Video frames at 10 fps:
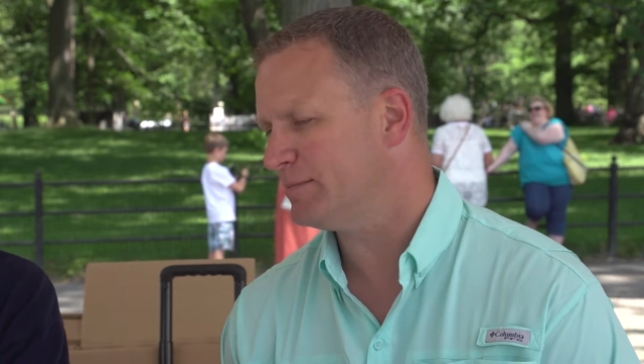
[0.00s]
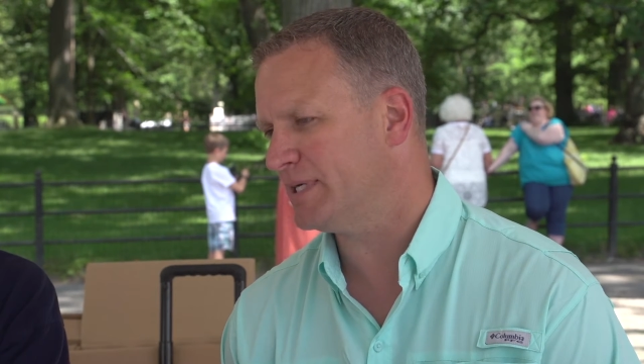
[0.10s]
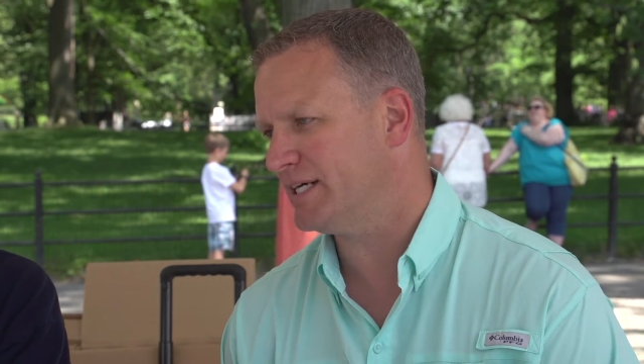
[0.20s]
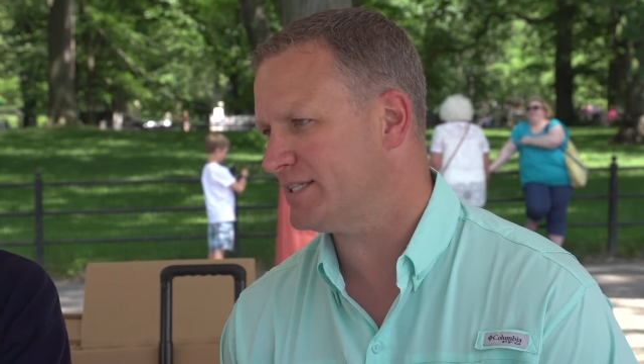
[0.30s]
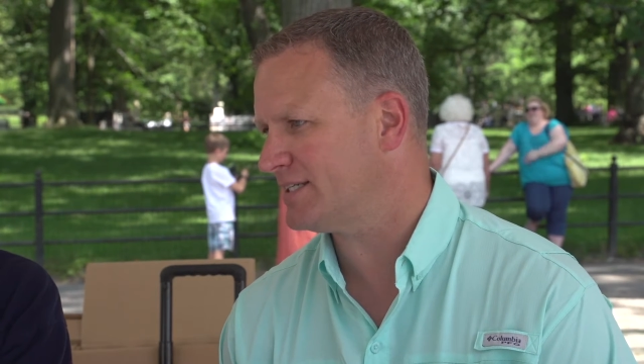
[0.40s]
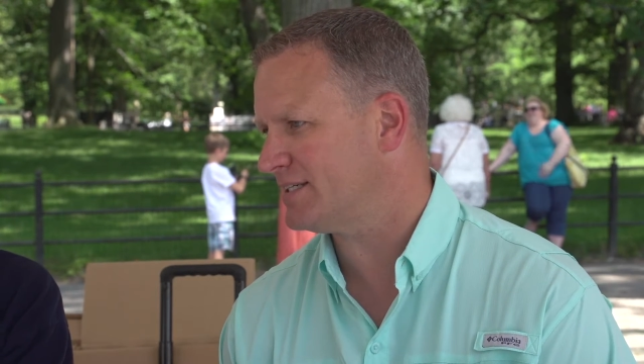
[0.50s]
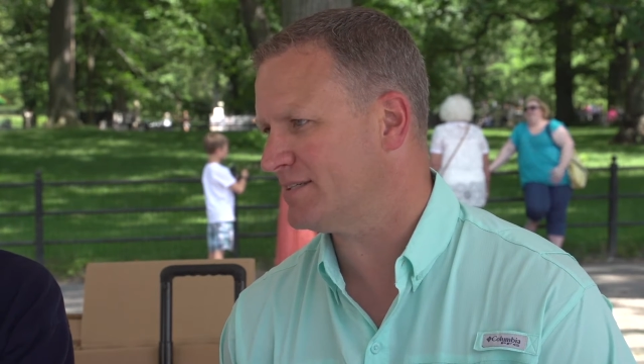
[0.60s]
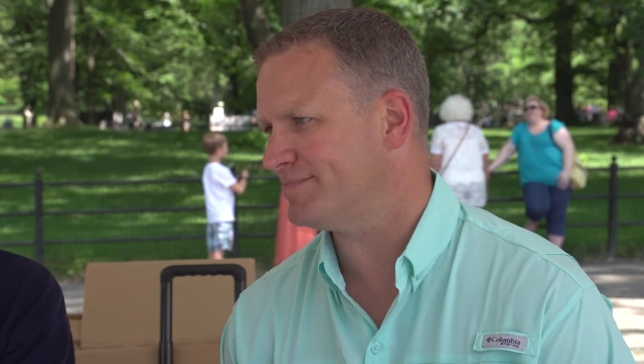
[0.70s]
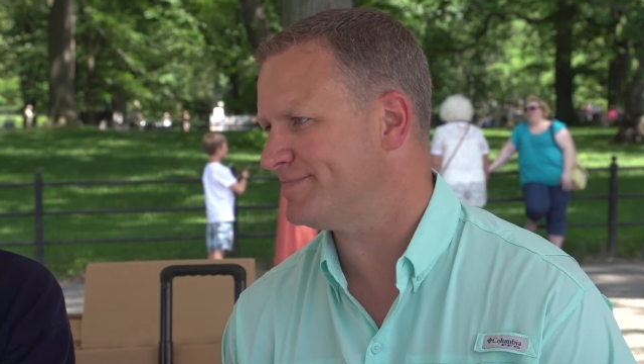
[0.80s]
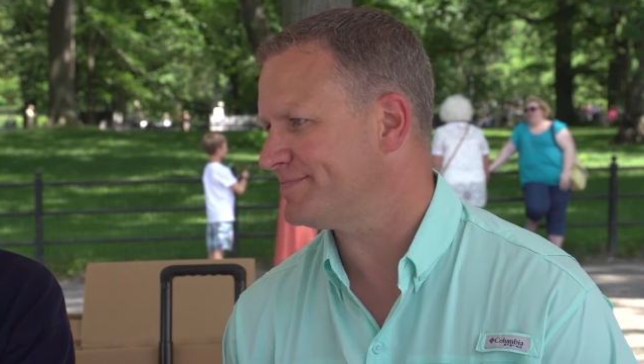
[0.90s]
But
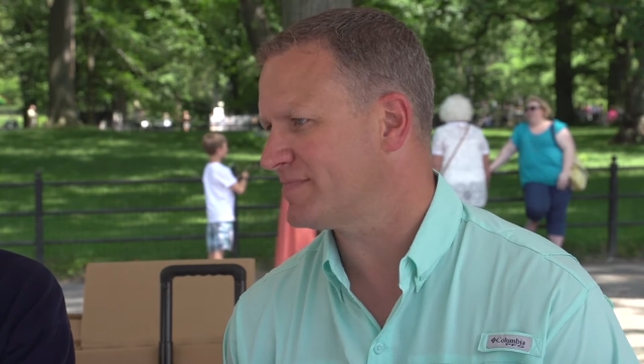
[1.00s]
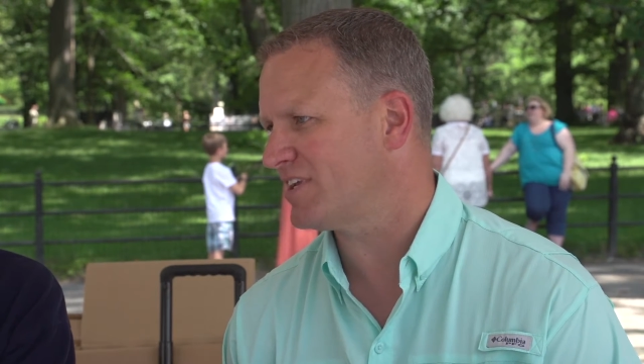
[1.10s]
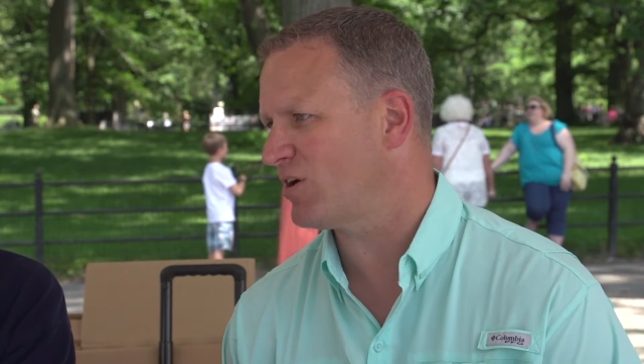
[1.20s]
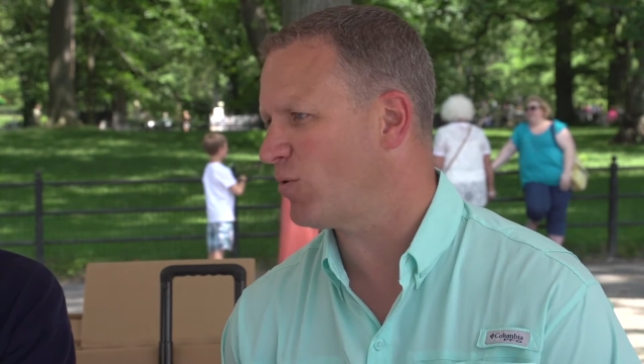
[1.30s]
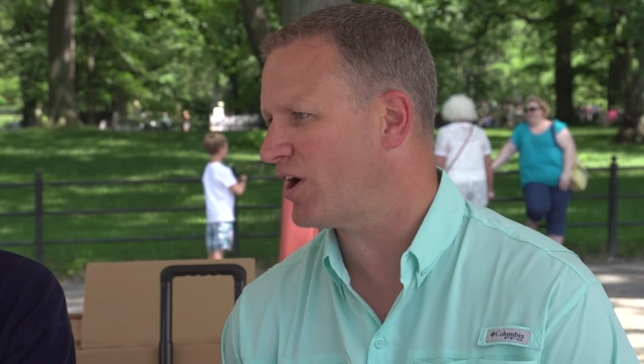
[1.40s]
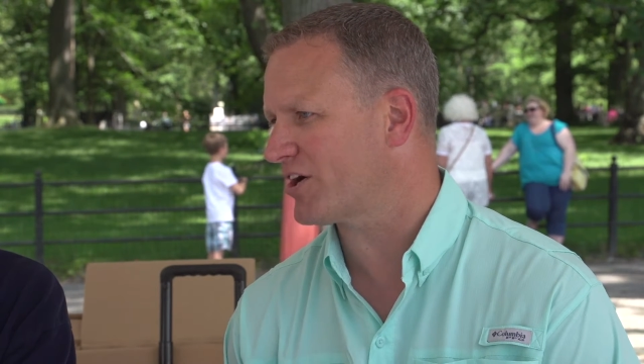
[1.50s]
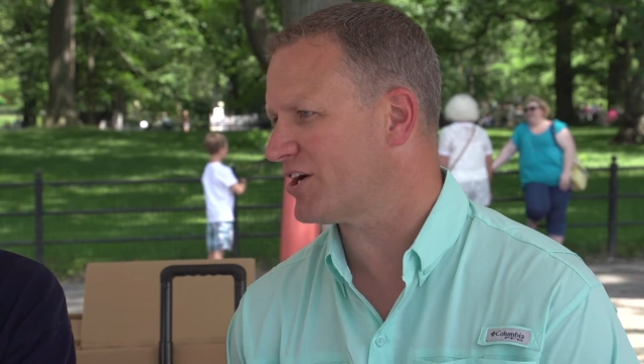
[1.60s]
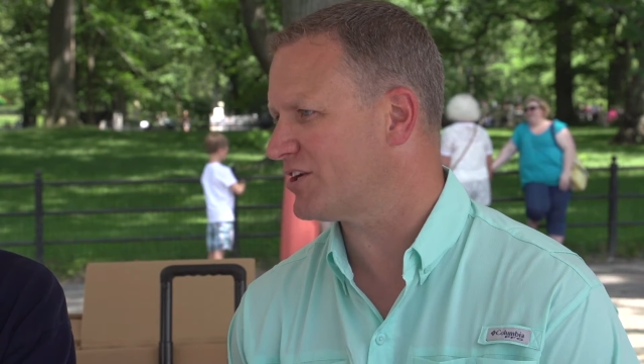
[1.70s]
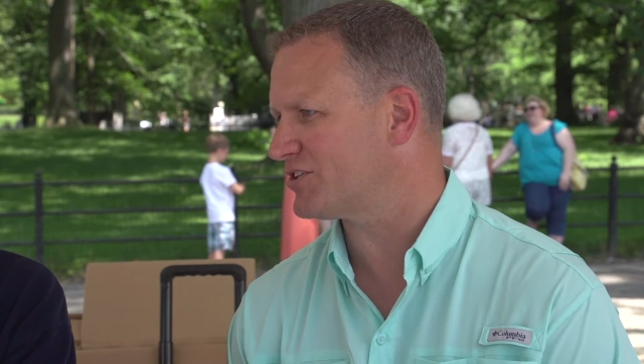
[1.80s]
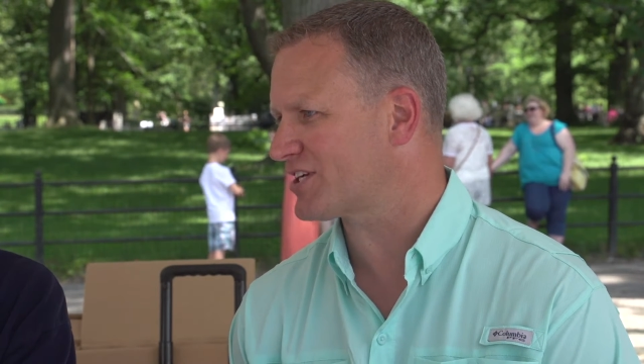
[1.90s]
you know,
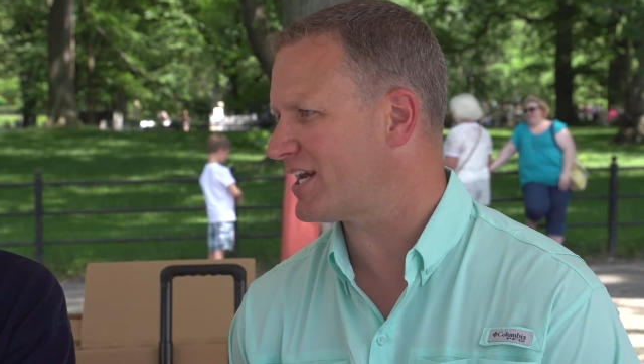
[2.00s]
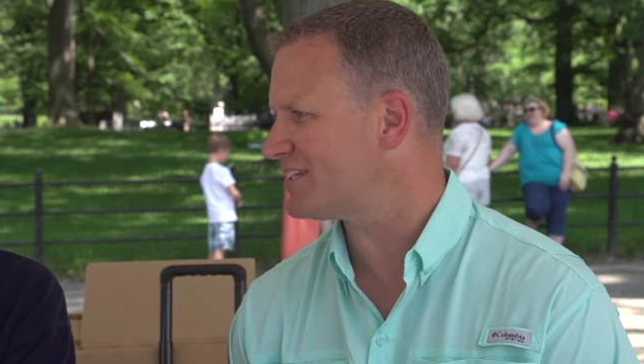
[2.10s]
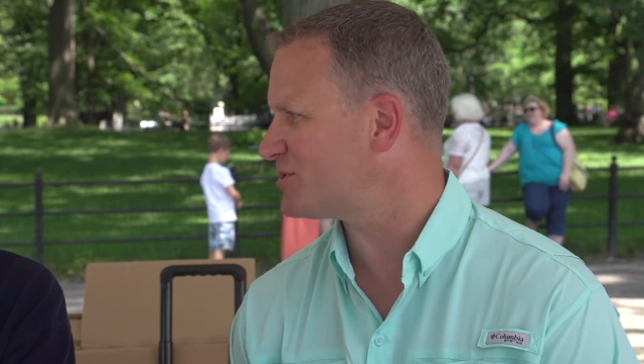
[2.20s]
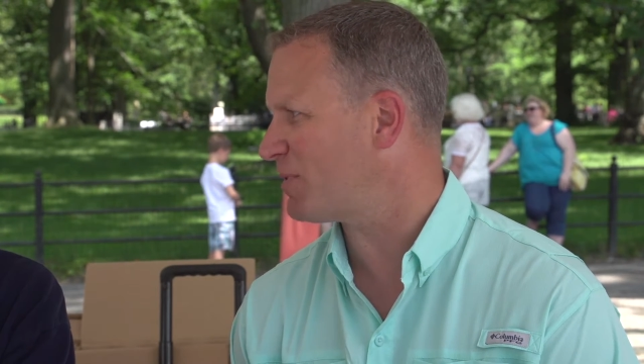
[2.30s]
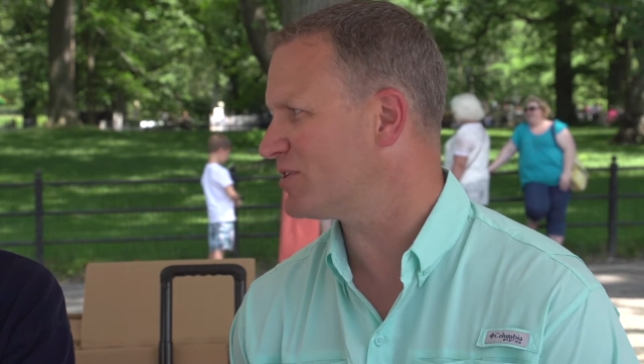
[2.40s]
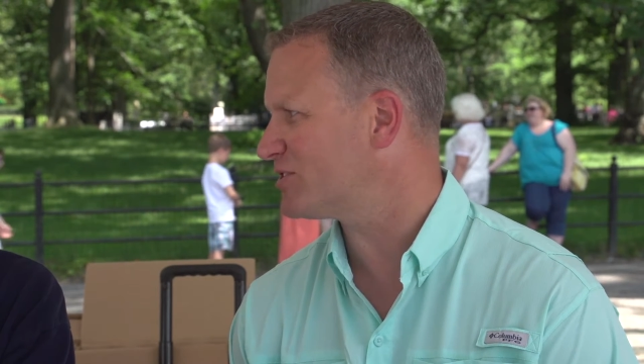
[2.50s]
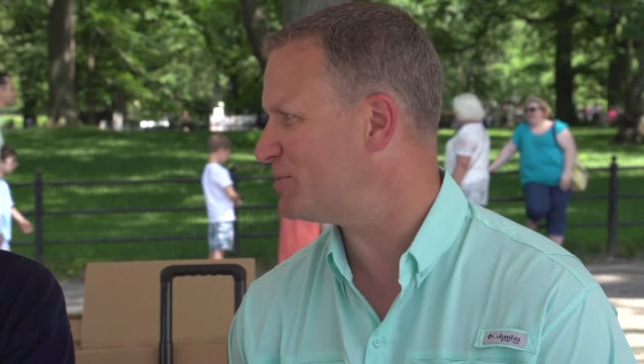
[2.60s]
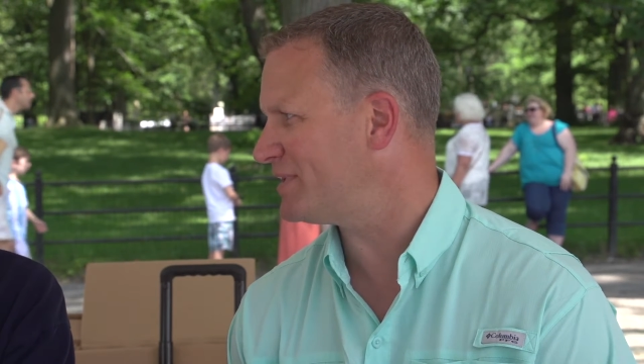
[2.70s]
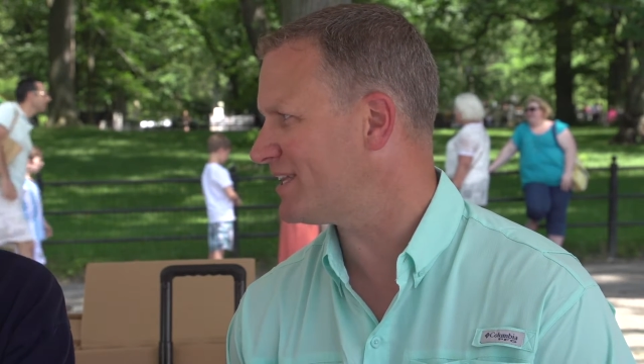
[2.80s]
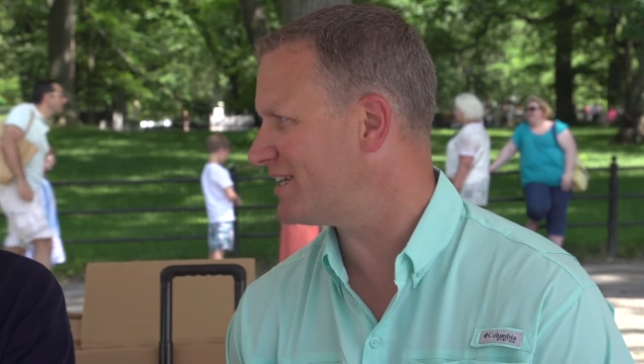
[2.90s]
watercolors kind of spoke to
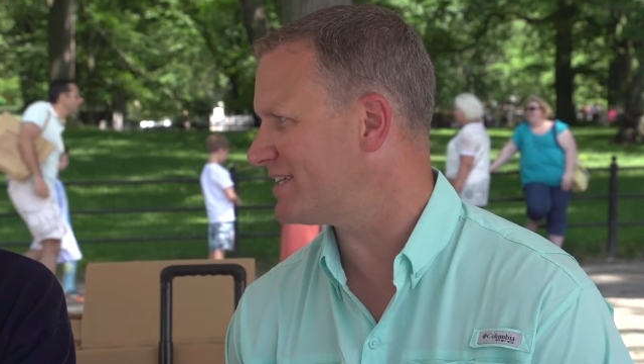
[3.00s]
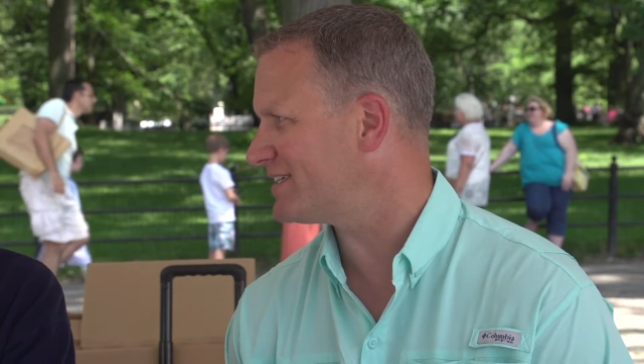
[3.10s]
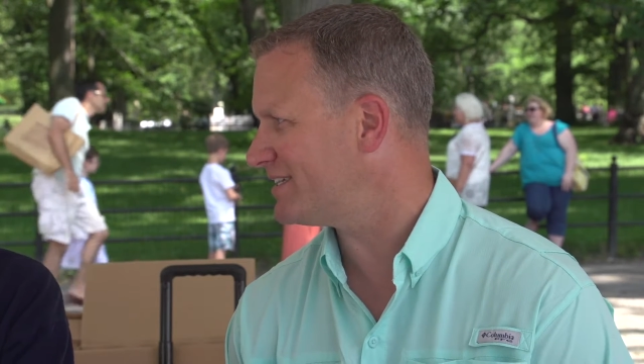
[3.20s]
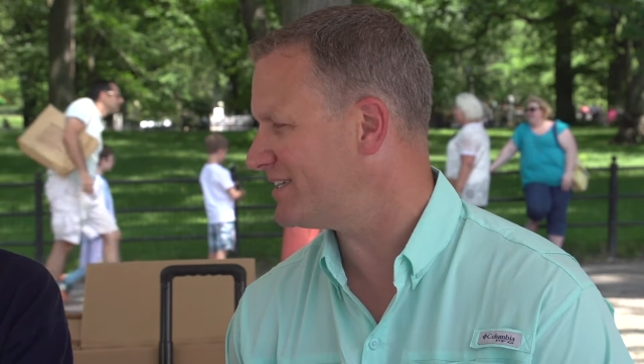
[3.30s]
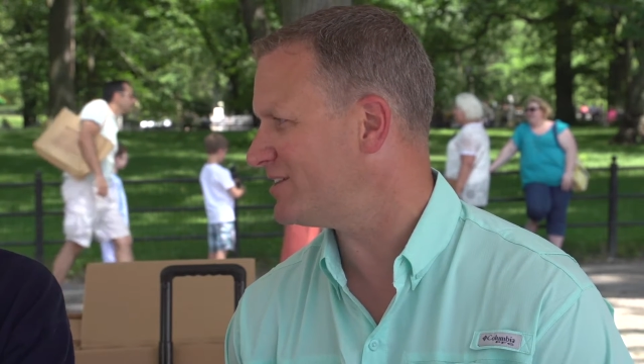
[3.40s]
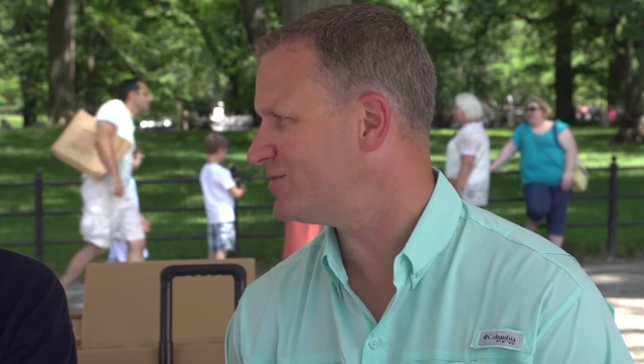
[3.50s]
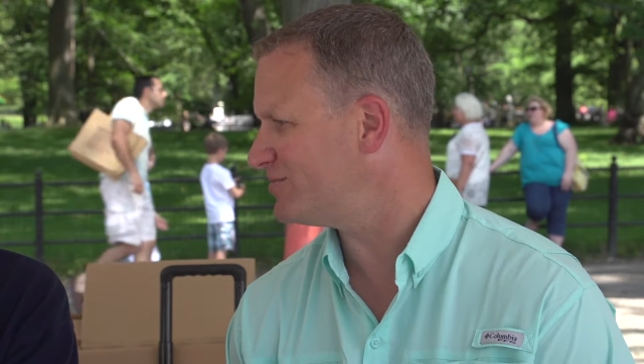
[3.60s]
me like, you know,